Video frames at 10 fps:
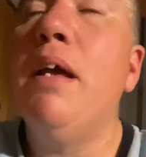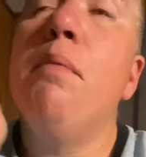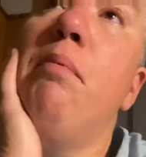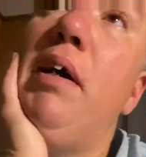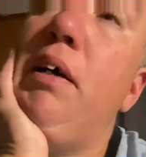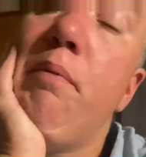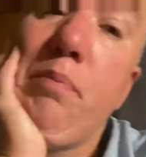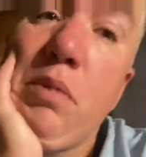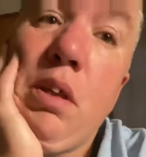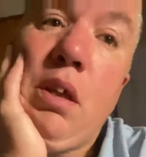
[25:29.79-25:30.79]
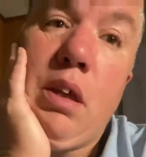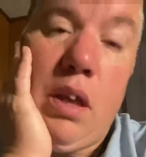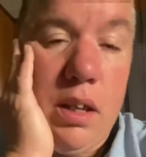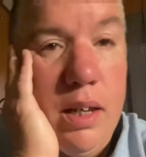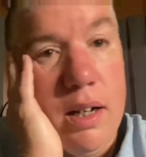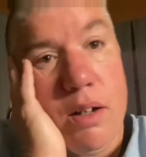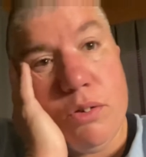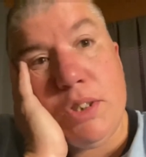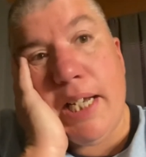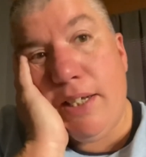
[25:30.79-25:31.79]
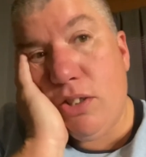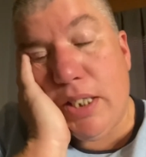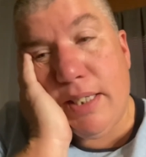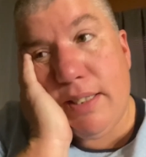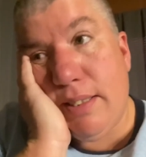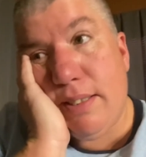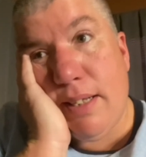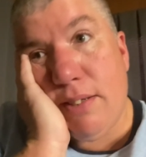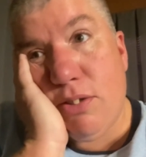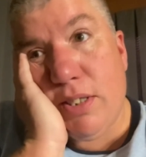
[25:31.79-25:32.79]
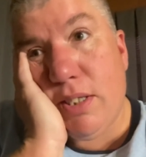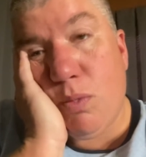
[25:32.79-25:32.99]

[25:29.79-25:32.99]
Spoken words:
But, you know, changes and just